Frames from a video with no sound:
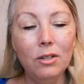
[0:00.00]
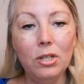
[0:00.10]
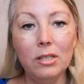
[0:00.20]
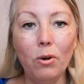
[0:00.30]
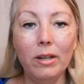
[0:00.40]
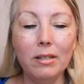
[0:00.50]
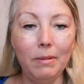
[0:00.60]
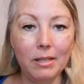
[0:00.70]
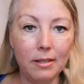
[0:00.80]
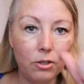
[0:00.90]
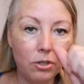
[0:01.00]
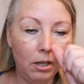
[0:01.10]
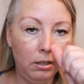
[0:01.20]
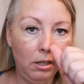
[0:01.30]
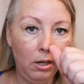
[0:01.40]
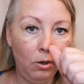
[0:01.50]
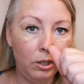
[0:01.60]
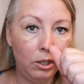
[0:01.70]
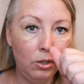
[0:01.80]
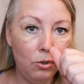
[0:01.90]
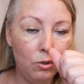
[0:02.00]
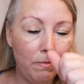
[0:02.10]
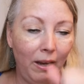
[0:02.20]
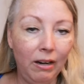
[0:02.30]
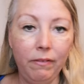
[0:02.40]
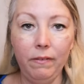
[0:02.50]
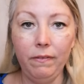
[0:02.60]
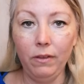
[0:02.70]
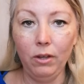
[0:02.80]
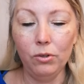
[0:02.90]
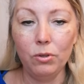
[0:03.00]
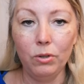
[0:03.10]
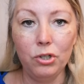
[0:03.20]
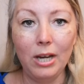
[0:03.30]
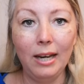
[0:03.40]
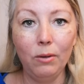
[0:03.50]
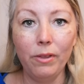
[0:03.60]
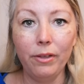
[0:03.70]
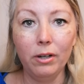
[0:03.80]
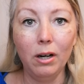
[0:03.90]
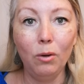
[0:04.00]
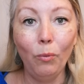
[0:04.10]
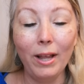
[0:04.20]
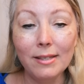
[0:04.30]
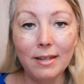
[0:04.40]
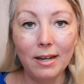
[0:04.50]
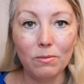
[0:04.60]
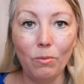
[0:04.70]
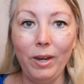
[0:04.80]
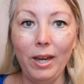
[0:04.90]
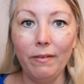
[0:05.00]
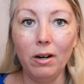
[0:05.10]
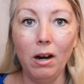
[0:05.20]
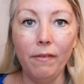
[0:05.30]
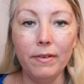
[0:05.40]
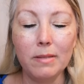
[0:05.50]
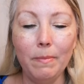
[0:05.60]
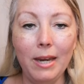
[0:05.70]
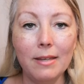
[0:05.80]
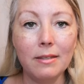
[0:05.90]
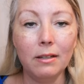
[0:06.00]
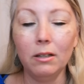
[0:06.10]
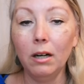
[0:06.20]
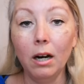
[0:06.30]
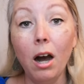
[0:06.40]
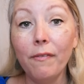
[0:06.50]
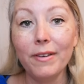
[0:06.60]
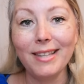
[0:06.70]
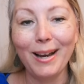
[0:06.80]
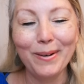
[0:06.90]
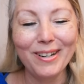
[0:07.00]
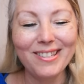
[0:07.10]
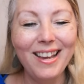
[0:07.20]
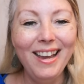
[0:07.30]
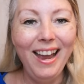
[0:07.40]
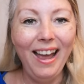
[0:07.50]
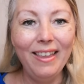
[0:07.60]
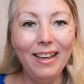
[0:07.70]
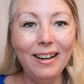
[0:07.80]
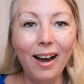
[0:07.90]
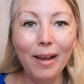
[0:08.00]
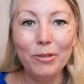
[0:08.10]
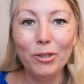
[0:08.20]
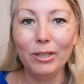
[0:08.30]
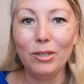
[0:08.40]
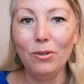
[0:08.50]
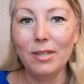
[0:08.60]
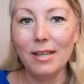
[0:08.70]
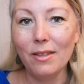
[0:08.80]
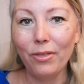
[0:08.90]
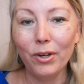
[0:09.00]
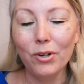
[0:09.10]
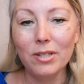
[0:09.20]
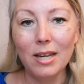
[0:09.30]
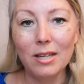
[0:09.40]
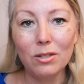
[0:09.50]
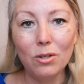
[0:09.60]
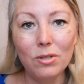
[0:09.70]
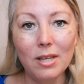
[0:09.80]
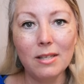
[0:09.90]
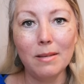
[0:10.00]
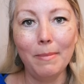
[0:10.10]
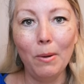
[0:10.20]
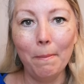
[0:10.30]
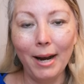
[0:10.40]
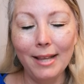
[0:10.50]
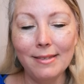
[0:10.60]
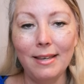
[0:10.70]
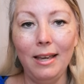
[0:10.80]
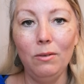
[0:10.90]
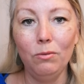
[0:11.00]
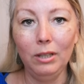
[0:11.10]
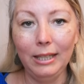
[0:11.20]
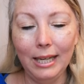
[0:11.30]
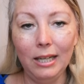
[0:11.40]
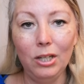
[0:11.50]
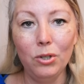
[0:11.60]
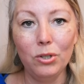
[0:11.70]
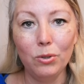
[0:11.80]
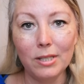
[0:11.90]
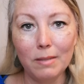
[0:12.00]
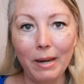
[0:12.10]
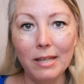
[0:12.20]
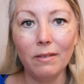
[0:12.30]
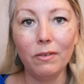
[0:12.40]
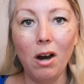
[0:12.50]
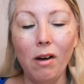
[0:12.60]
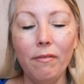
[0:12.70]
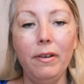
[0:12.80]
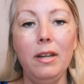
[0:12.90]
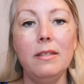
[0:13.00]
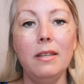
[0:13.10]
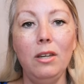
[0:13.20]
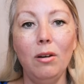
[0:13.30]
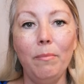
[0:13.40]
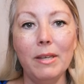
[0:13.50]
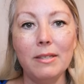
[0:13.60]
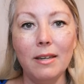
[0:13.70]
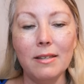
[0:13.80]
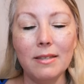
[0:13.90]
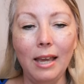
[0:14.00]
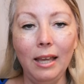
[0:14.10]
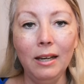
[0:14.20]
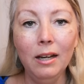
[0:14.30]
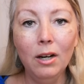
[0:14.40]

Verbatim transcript: She's going to be such a you know a huge benefit for those who are chatting with her on Wednesdays when we have our office space or our office hours, and then I'm doing Tuesdays and Thursdays. Tuesdays is about mindset and really getting you into a space of confidence in your business and